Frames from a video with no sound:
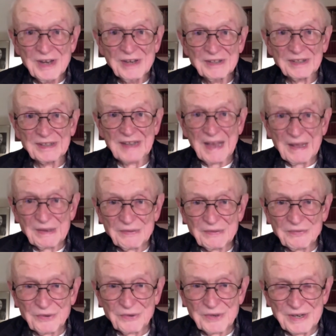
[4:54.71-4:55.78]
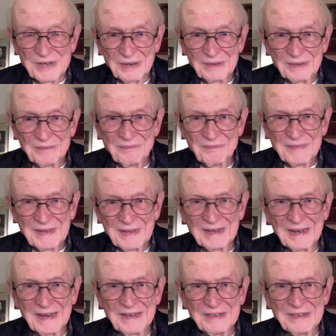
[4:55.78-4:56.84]
to California in
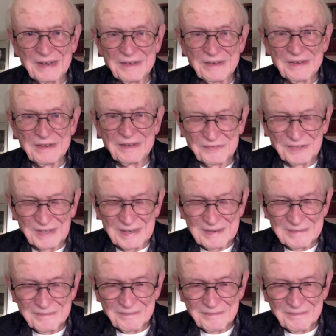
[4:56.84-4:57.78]
1850.